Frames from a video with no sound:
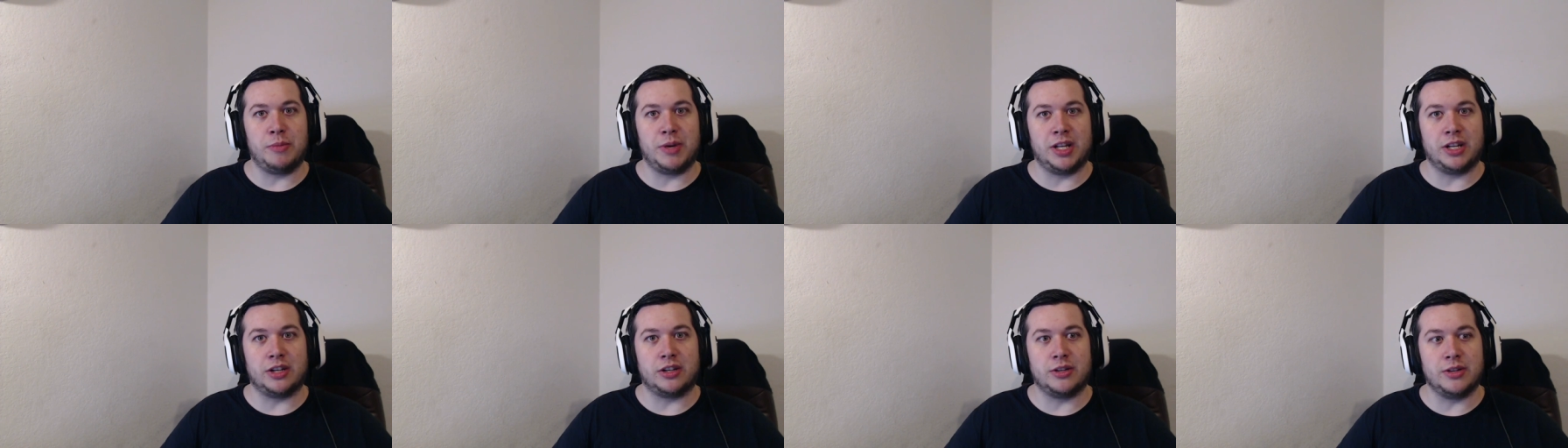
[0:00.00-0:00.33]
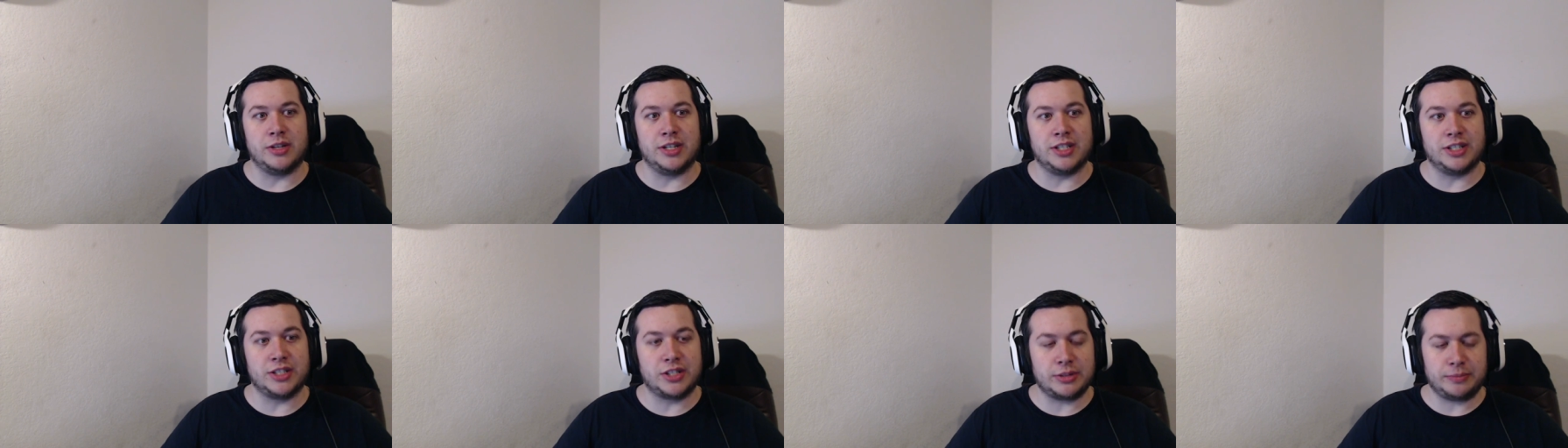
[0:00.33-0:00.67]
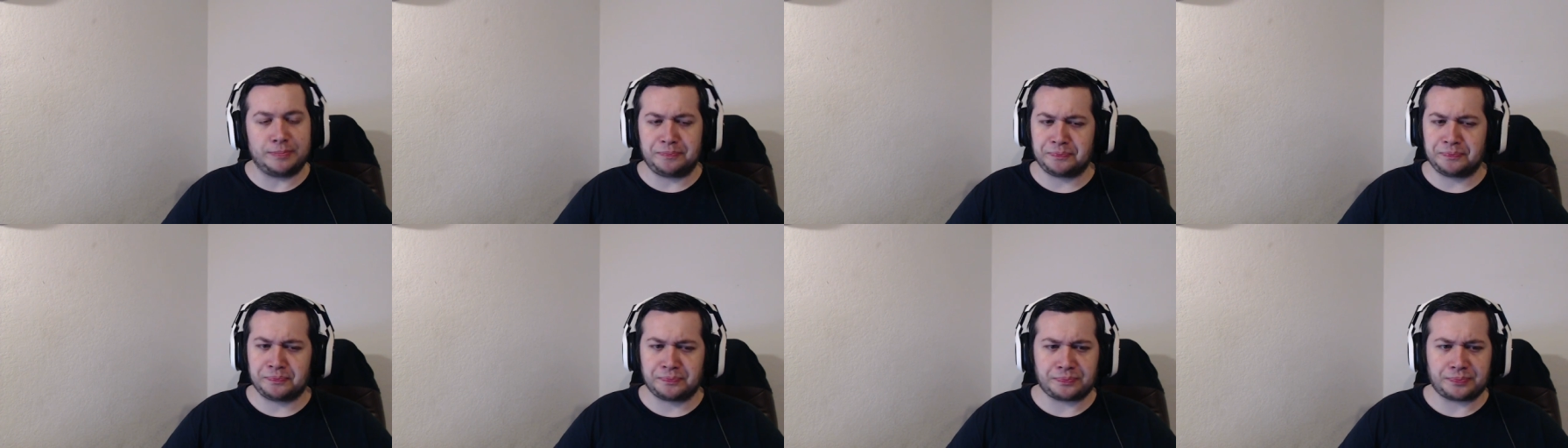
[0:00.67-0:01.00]
Kunis
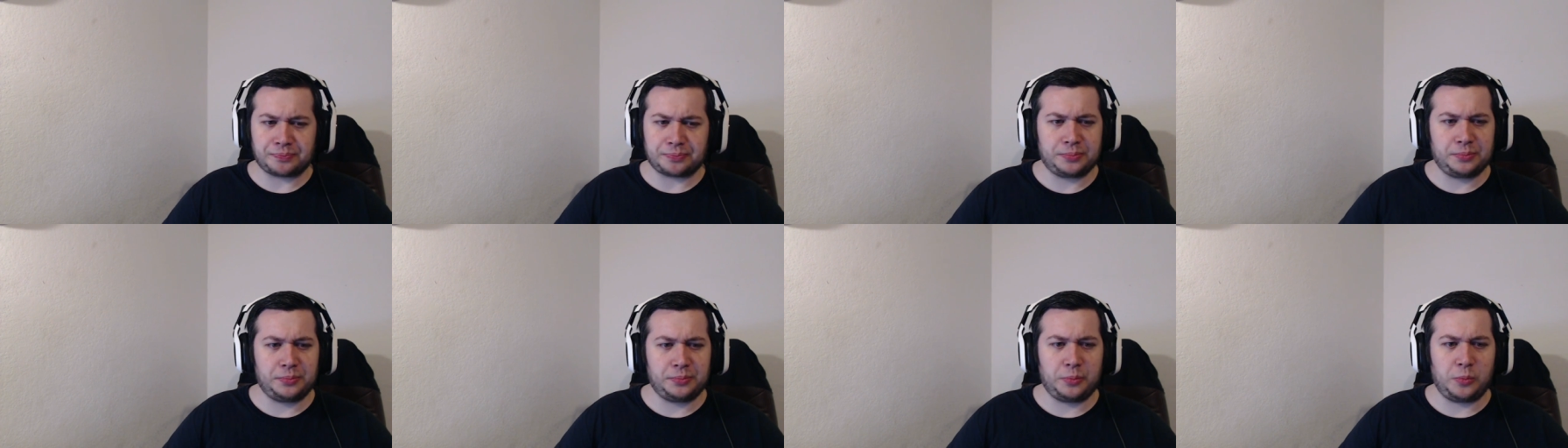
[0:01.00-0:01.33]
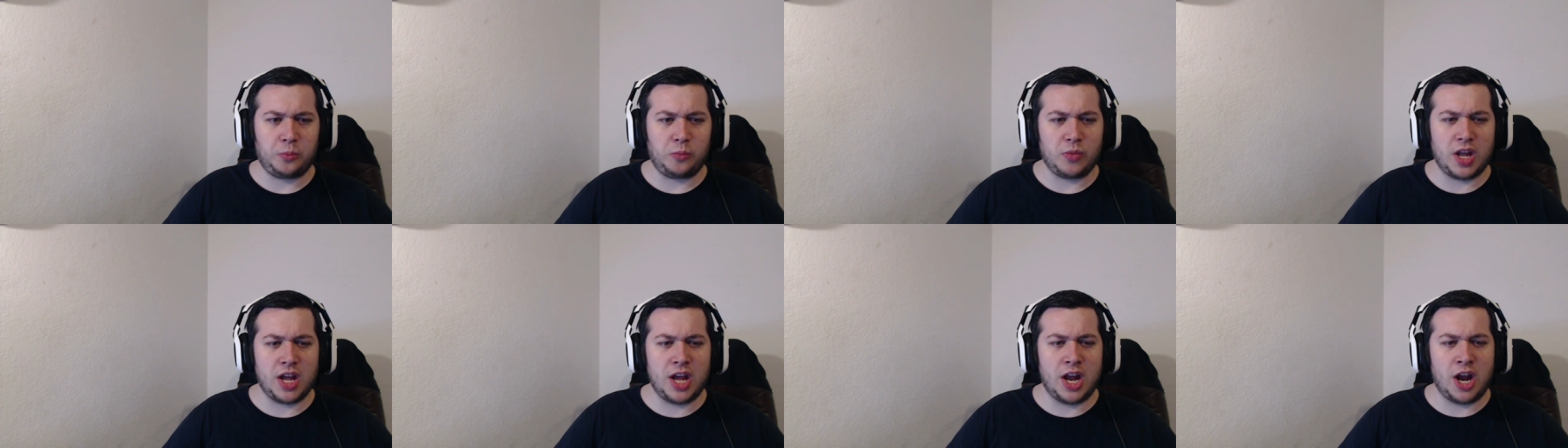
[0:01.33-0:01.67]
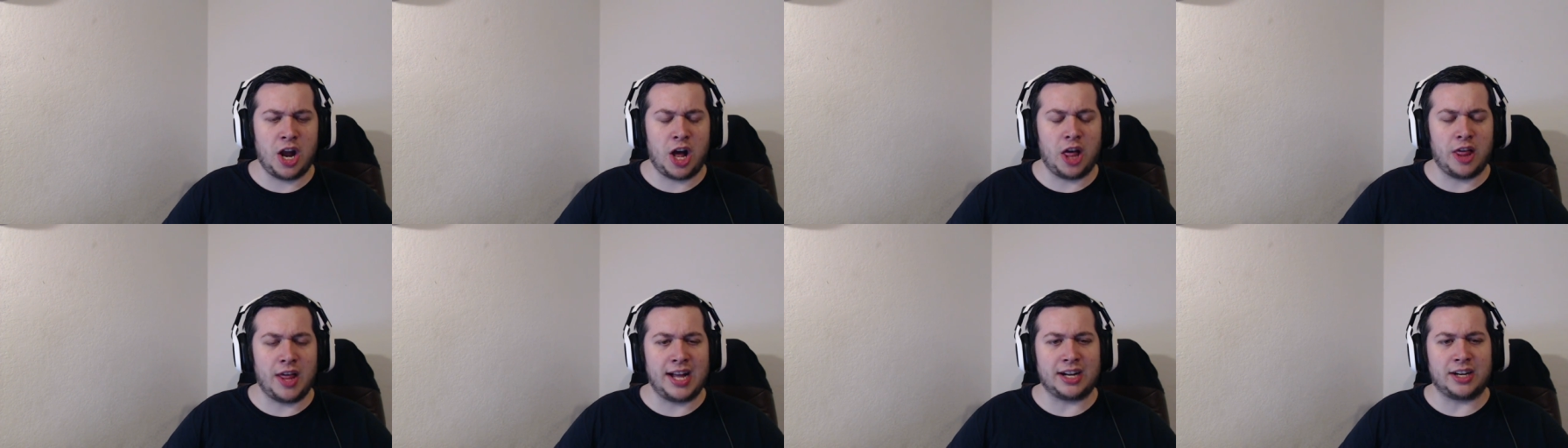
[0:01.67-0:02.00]
and
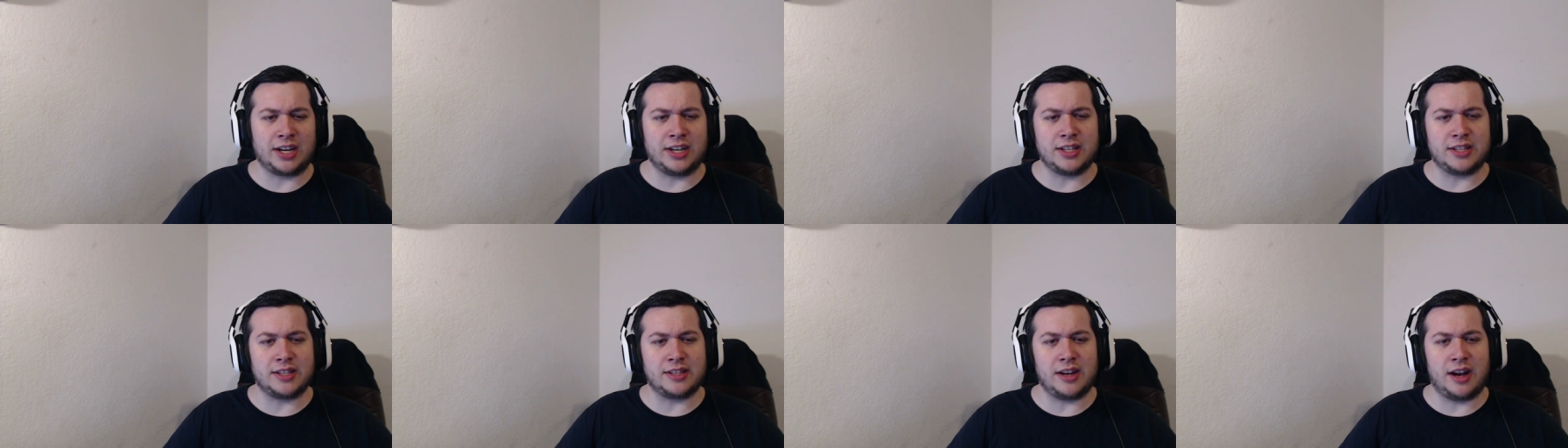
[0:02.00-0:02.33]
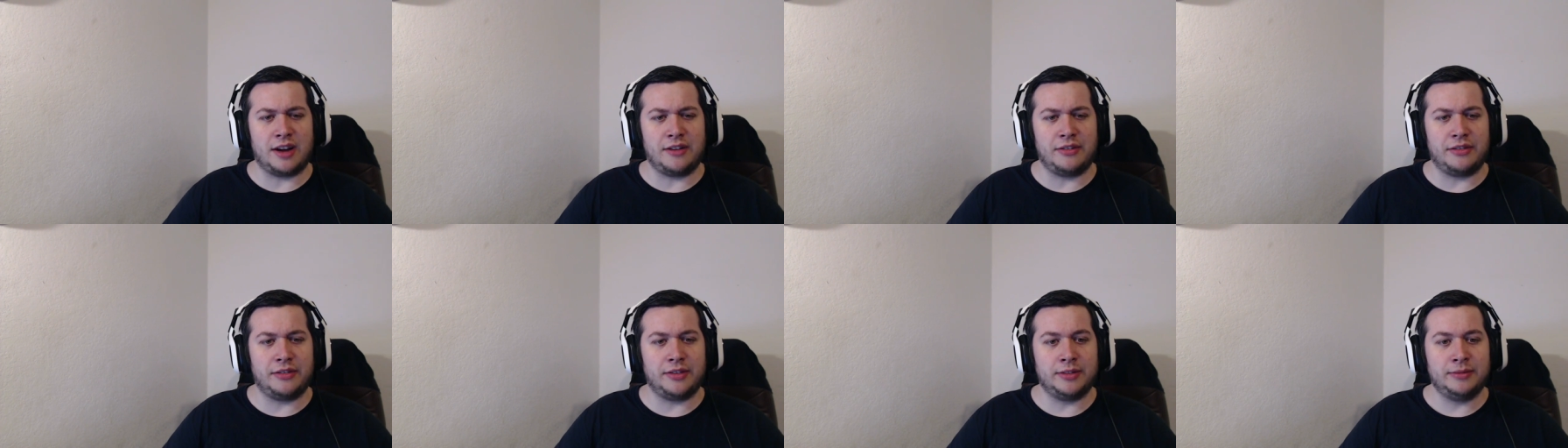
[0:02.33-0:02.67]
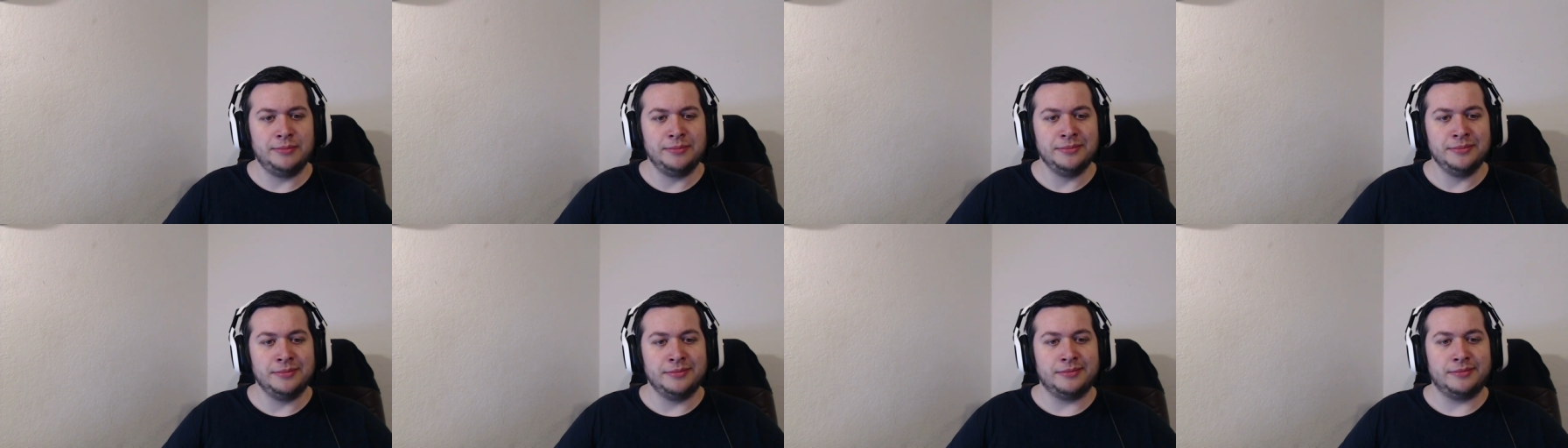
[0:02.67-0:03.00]
all that good stuff.
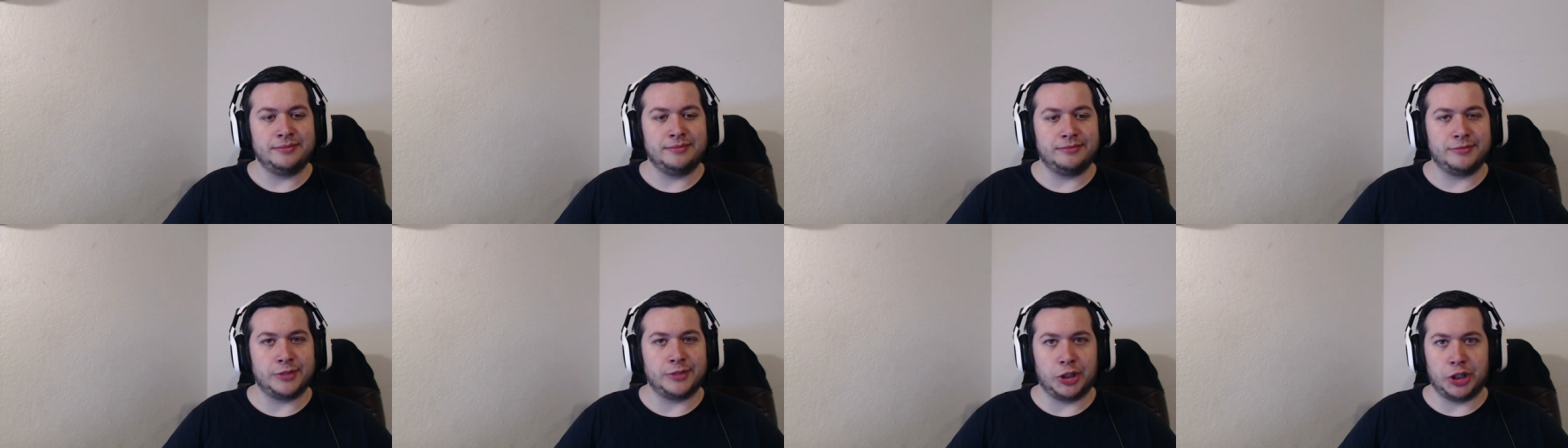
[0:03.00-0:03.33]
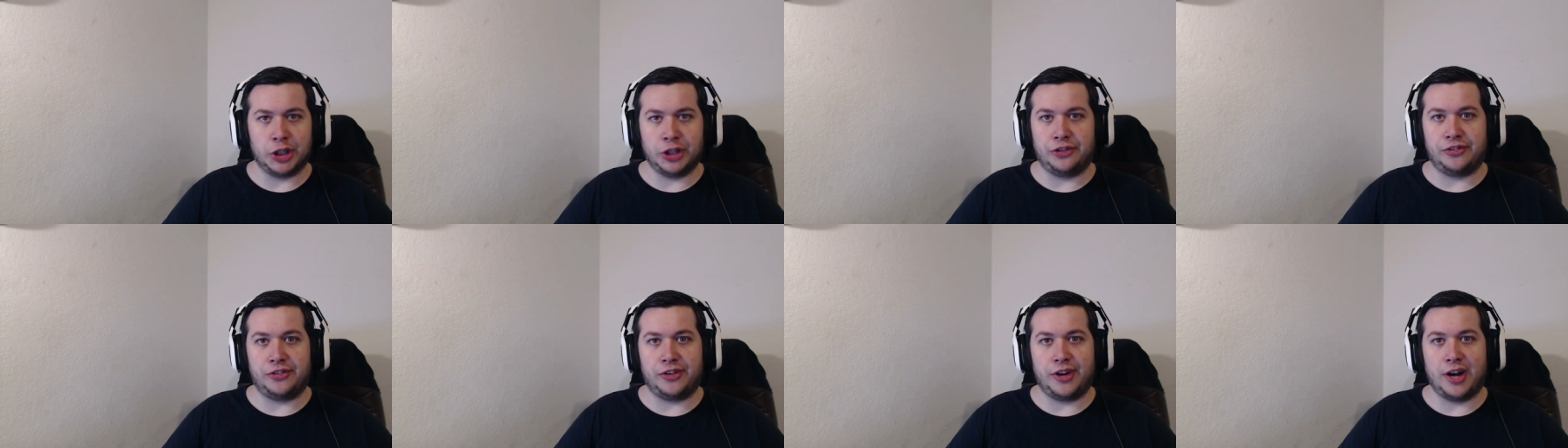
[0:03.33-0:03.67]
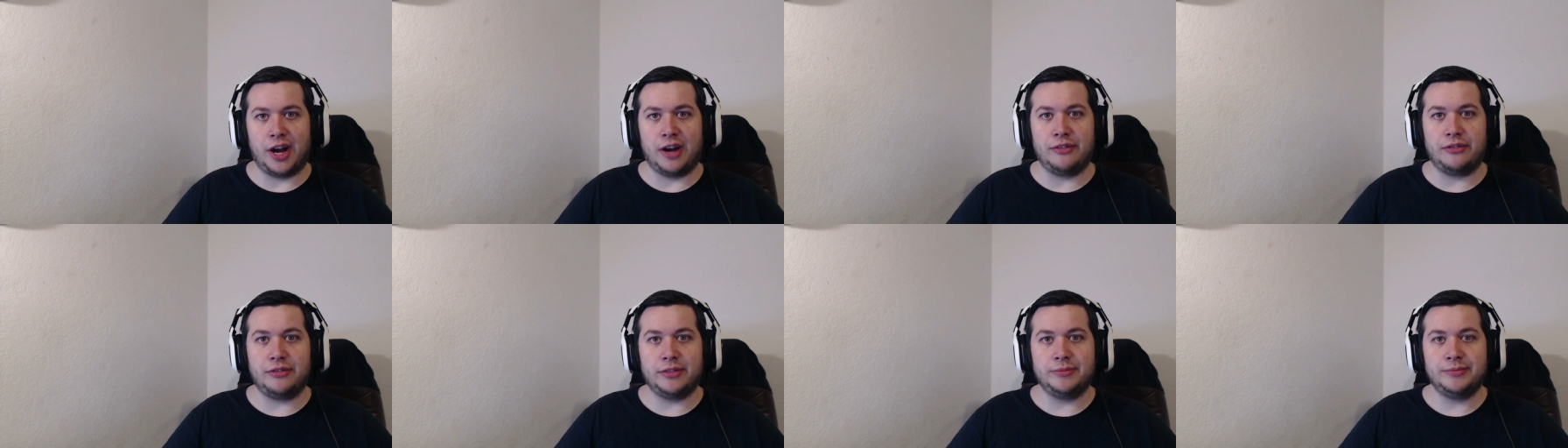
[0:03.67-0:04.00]
Good
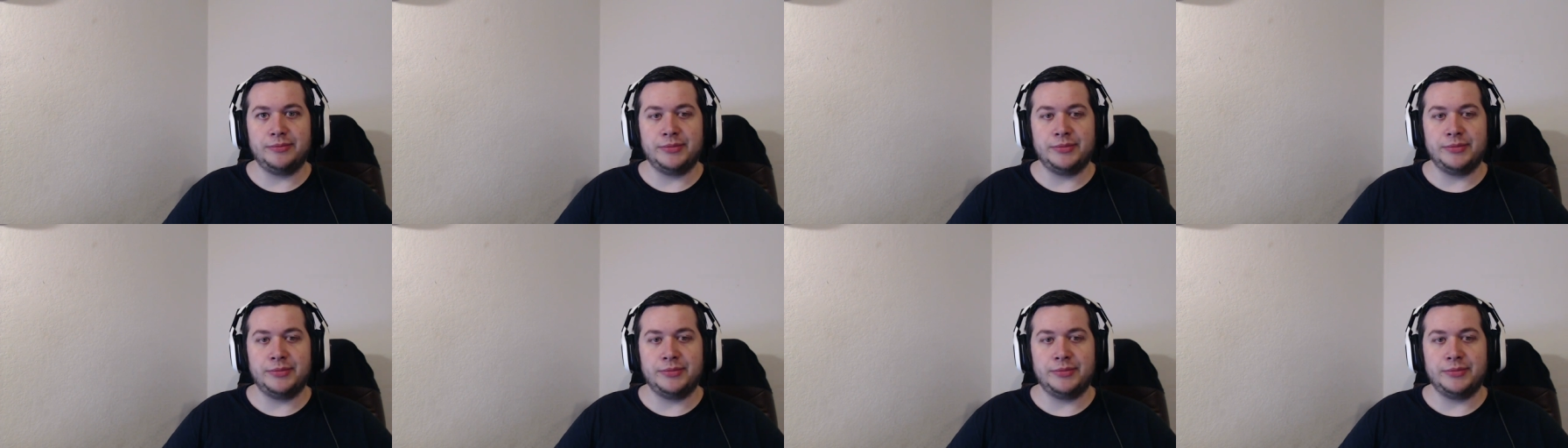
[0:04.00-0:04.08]
stuff.